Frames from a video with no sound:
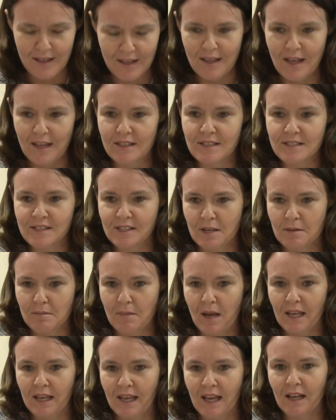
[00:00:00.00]
And this can
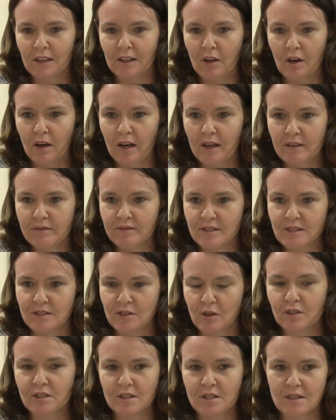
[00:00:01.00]
make our lives,
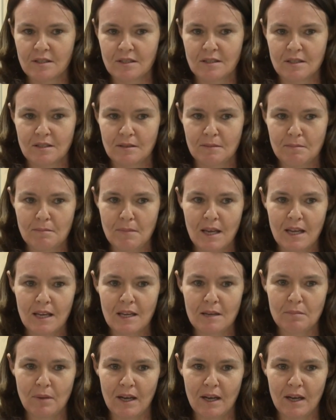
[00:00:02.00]
not just me,